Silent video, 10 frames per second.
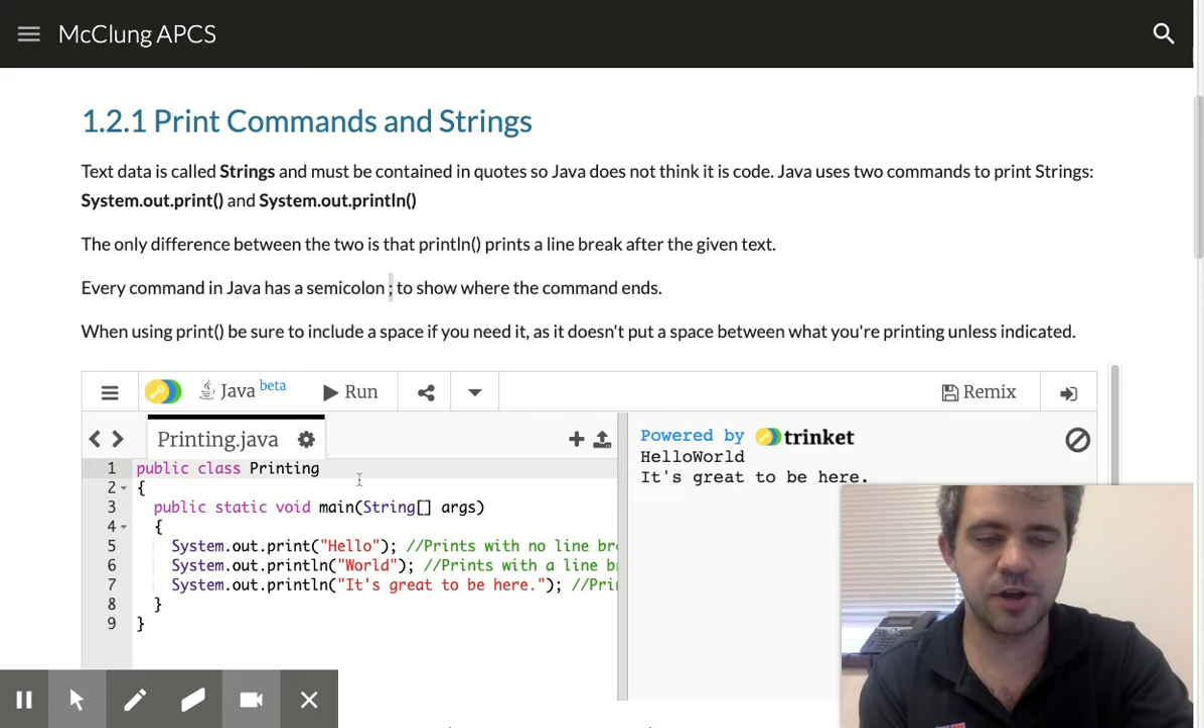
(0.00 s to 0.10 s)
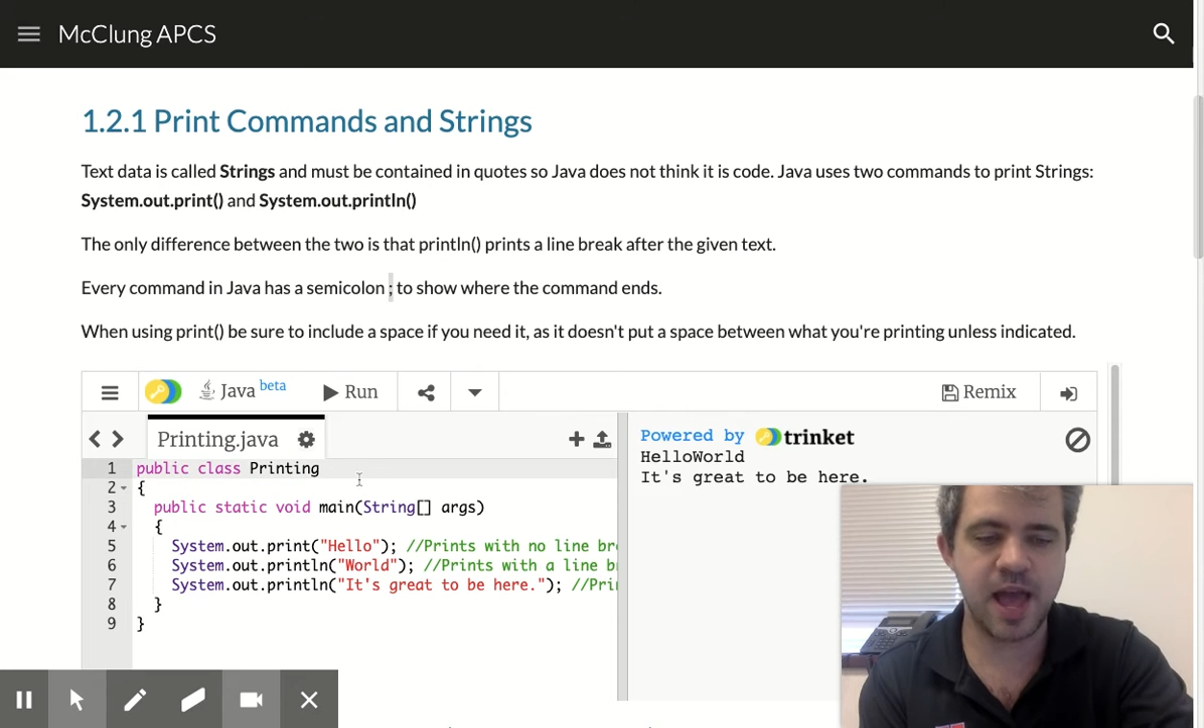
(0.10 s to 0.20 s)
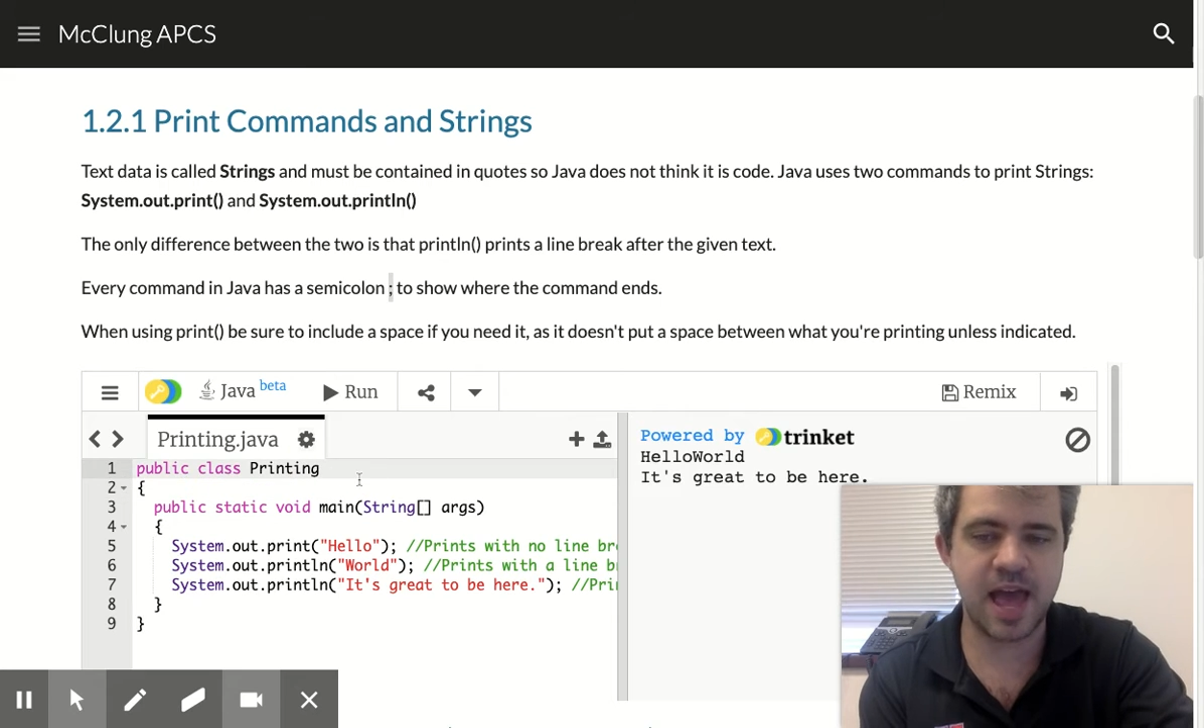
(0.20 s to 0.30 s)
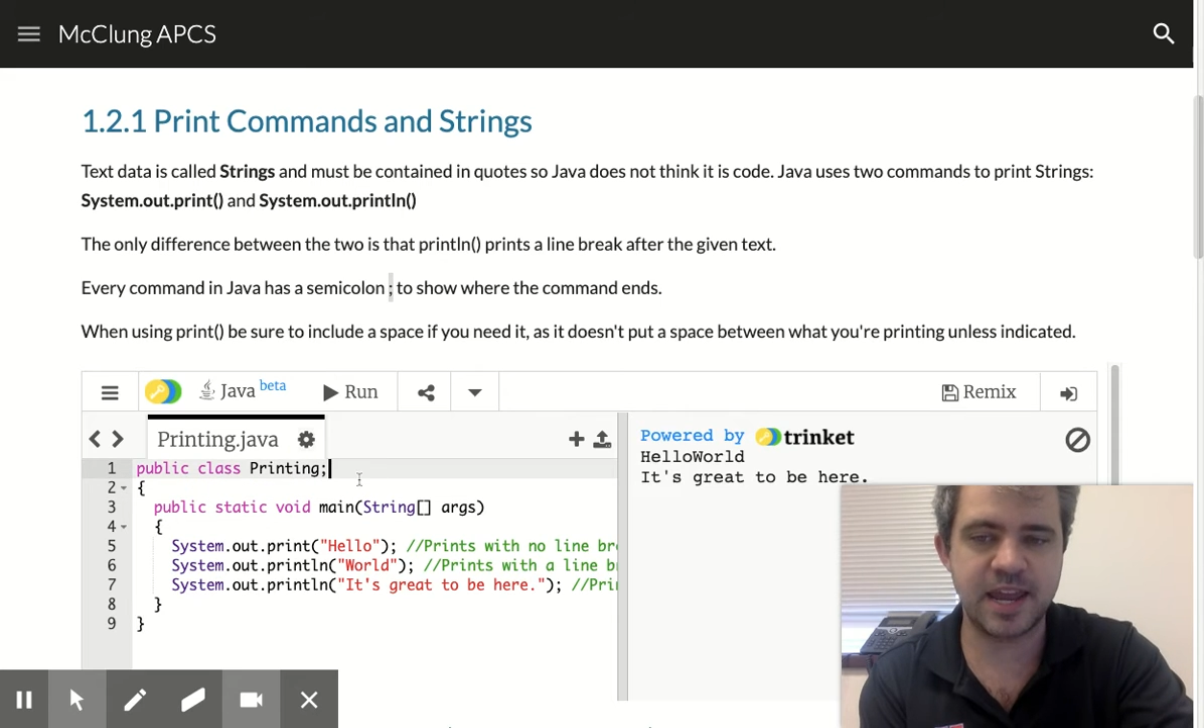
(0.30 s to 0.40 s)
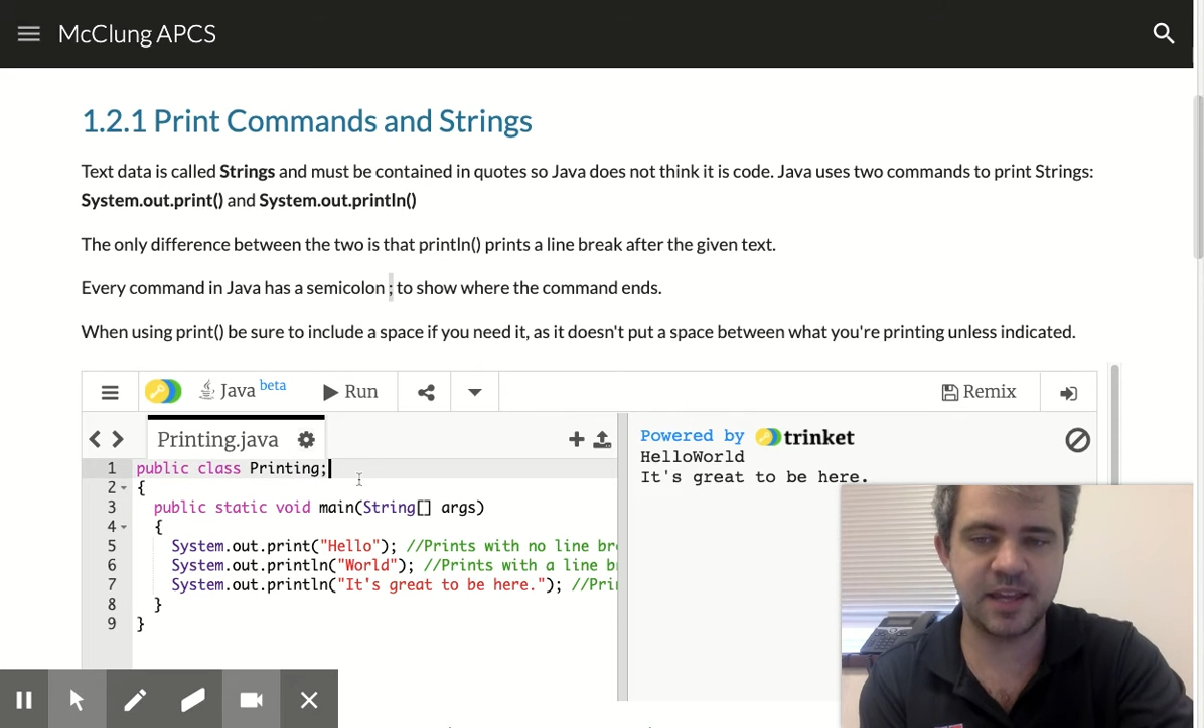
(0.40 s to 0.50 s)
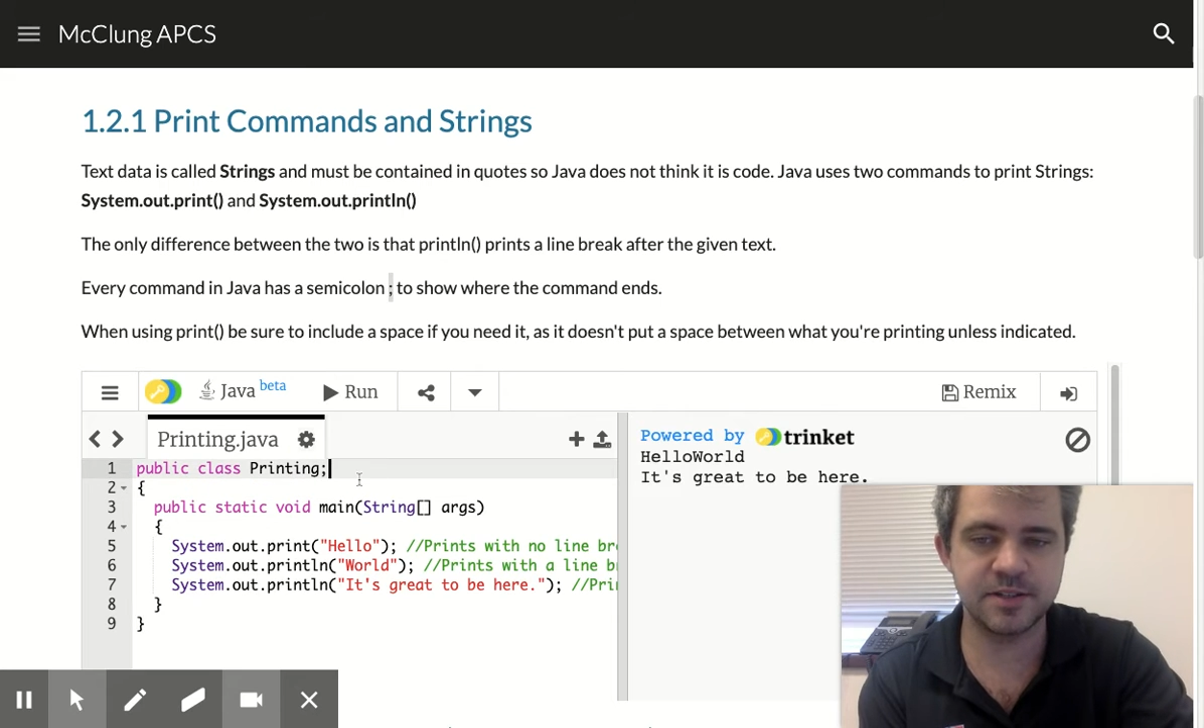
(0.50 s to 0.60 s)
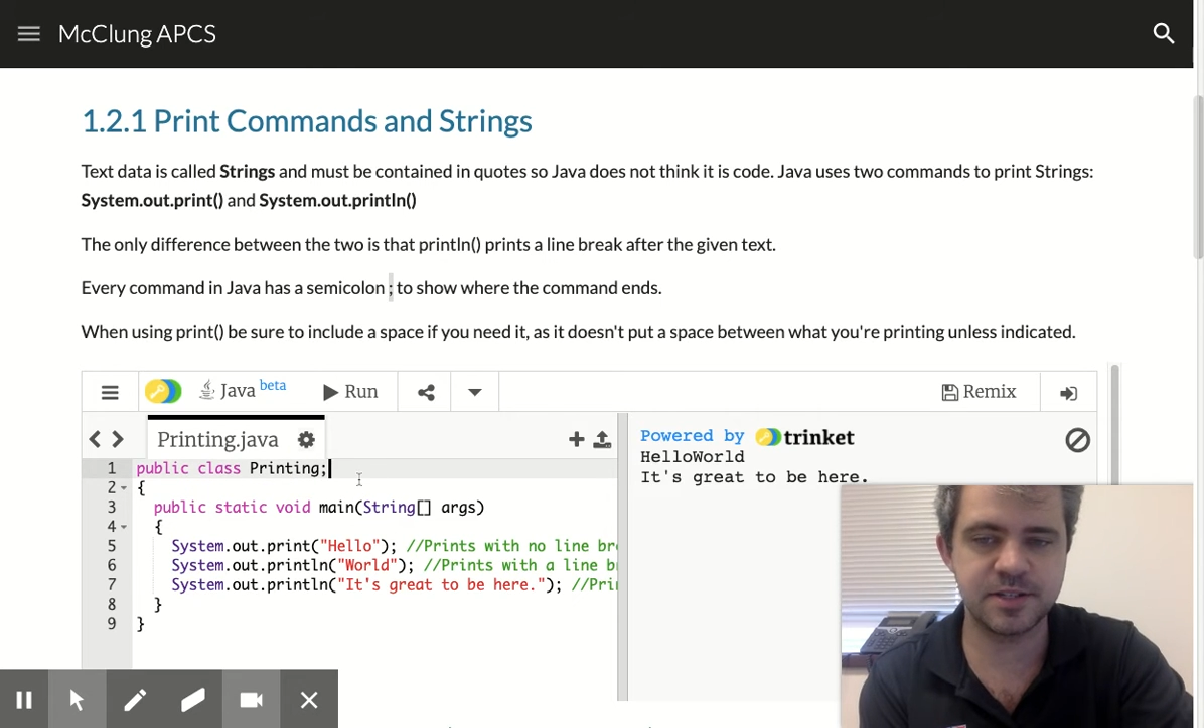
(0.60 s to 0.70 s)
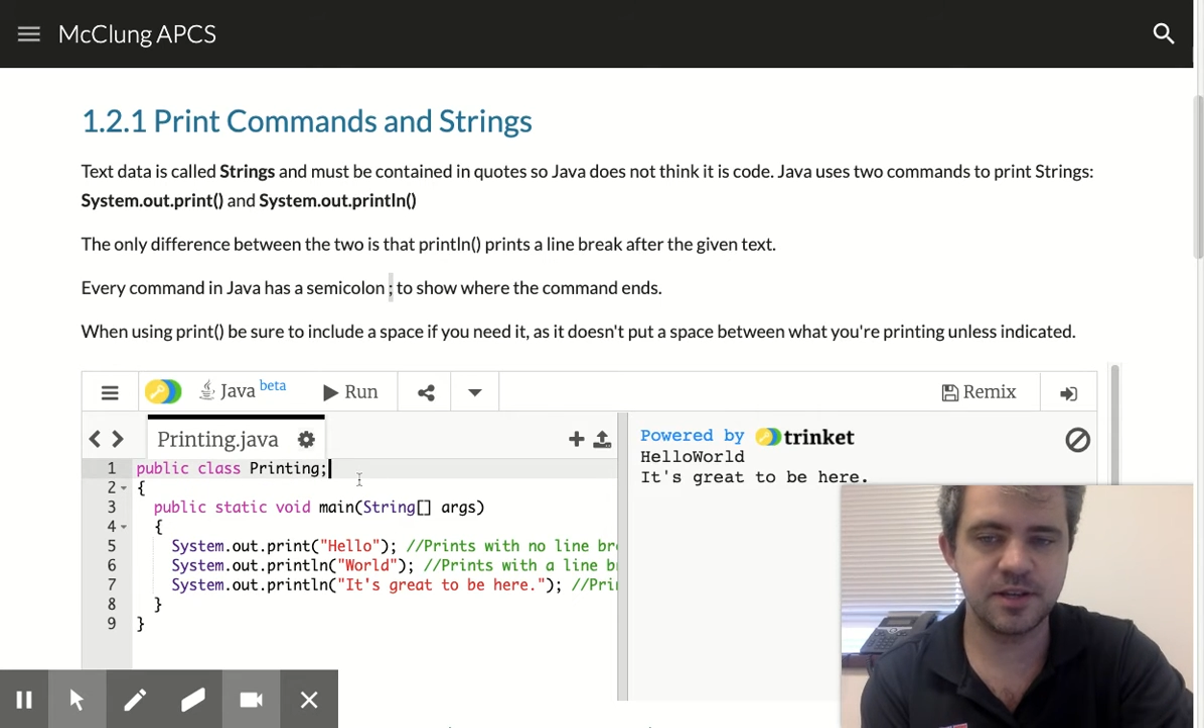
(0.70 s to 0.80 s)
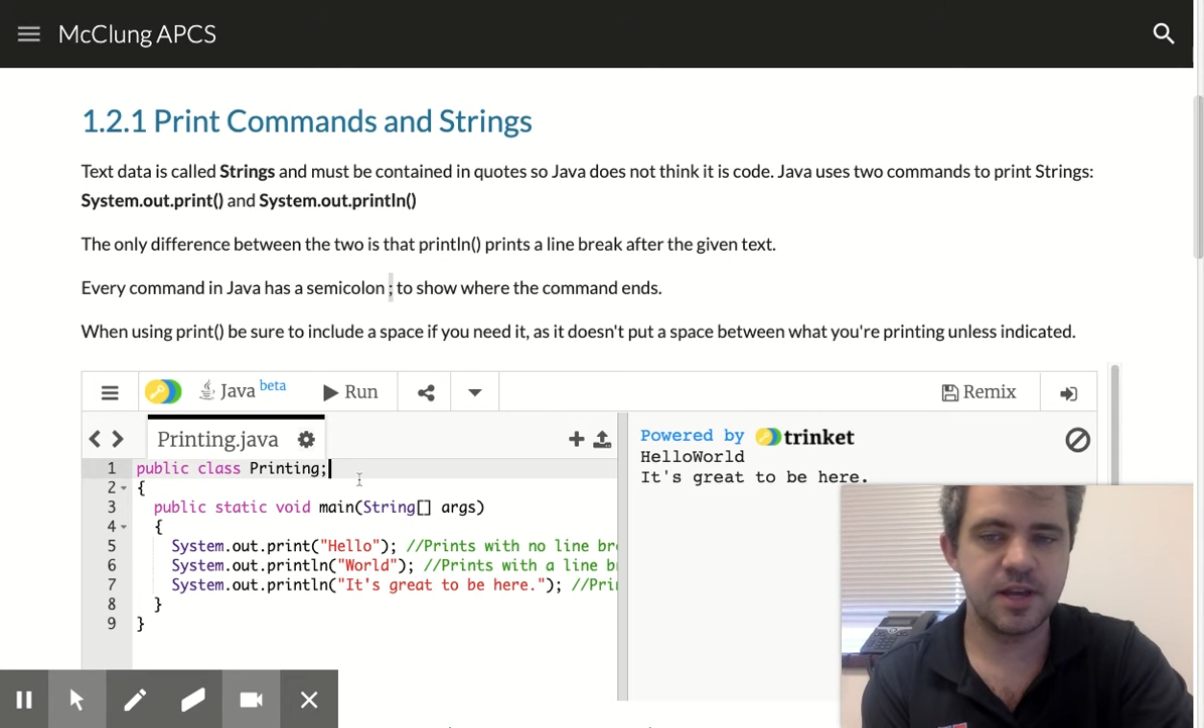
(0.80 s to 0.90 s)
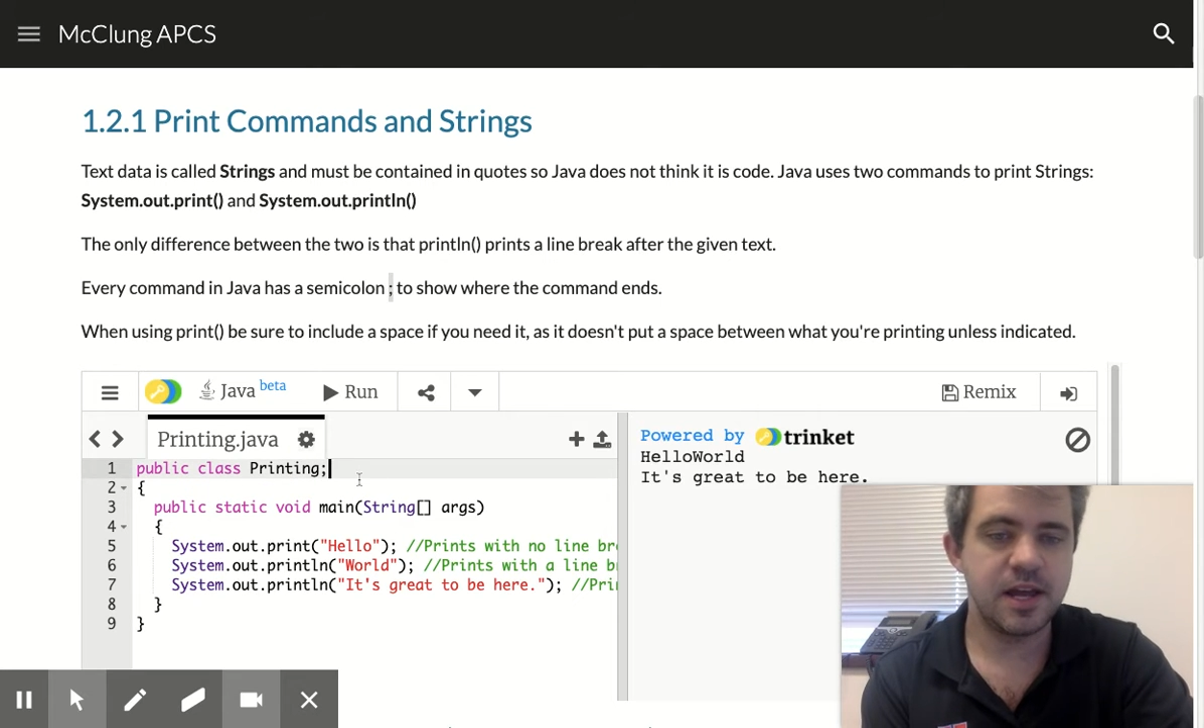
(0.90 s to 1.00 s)
on your
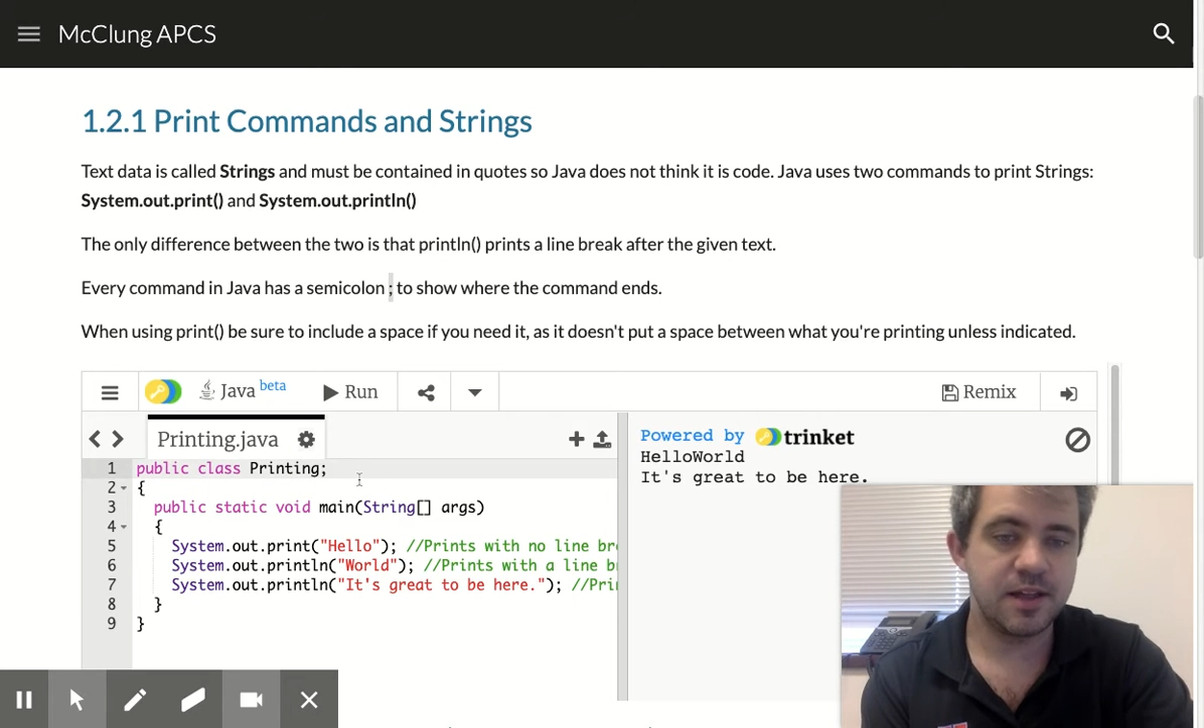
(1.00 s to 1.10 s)
headings.